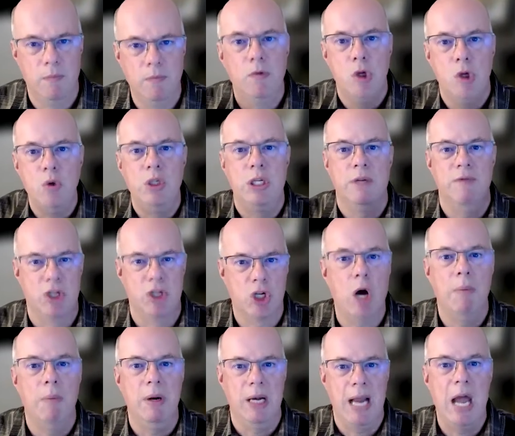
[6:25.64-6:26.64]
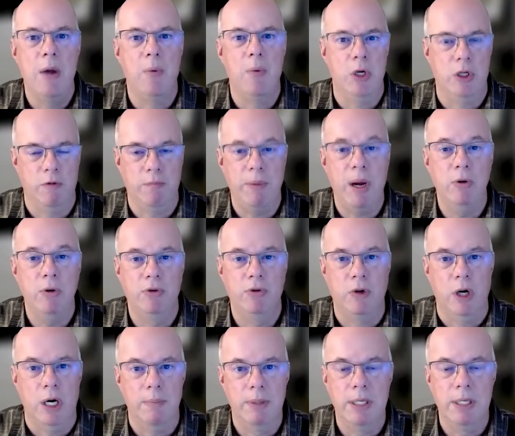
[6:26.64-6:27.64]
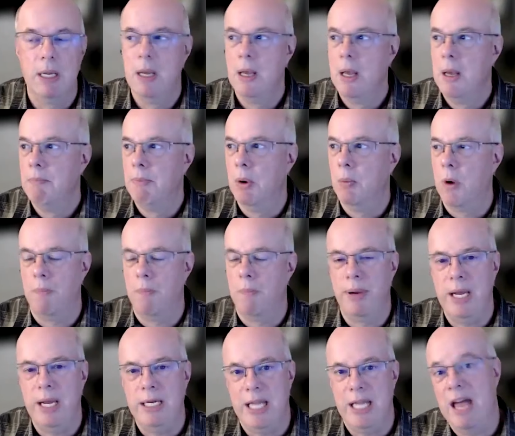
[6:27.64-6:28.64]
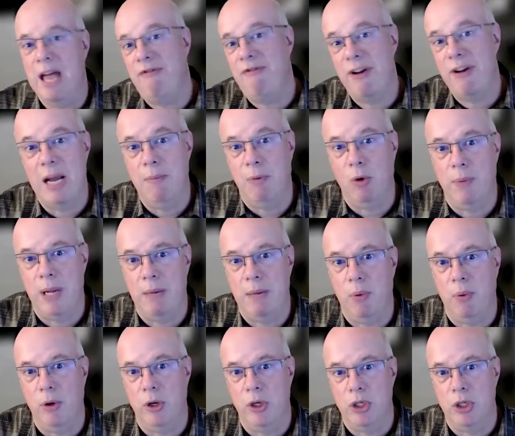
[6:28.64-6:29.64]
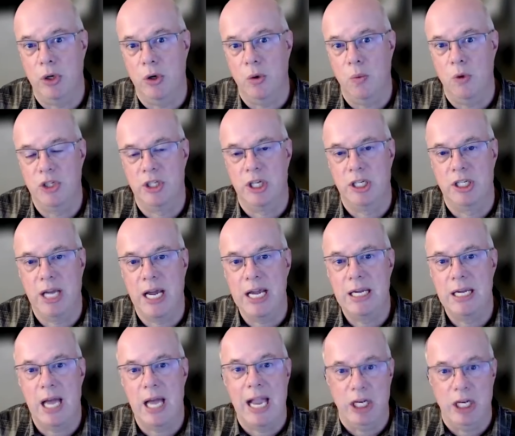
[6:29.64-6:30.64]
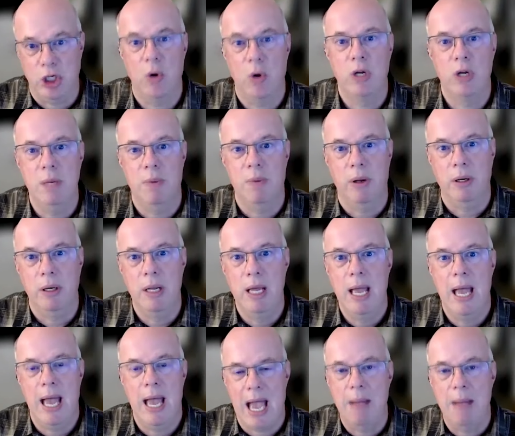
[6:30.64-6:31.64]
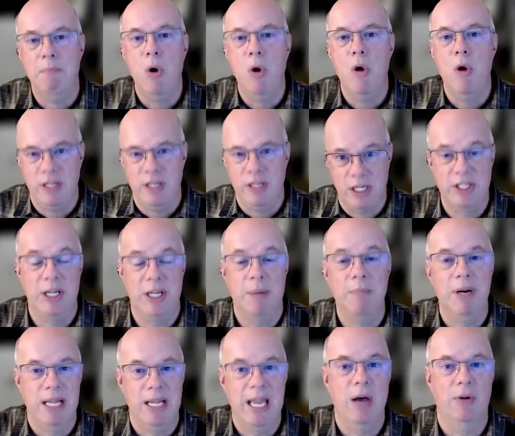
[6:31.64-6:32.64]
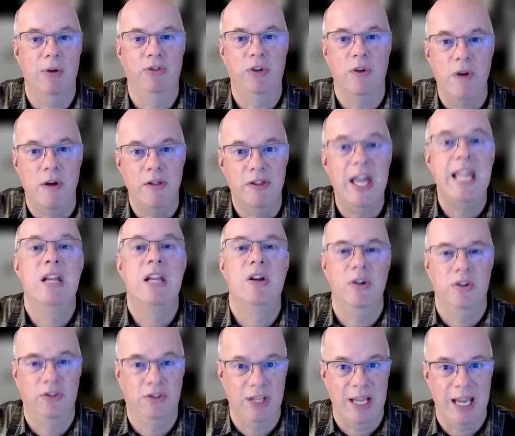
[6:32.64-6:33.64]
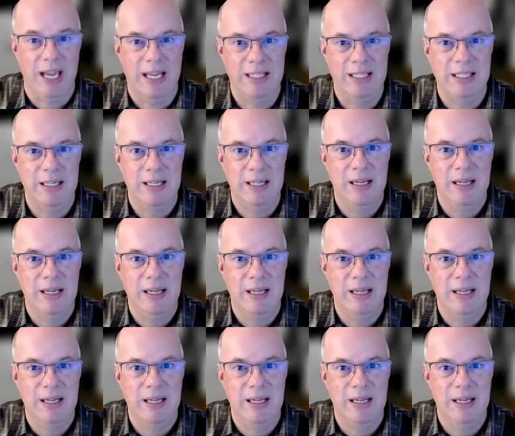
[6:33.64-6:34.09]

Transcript: using this common language of PostScript. But what PDF enabled people to do was to take a document and move it to somebody else so that they could see it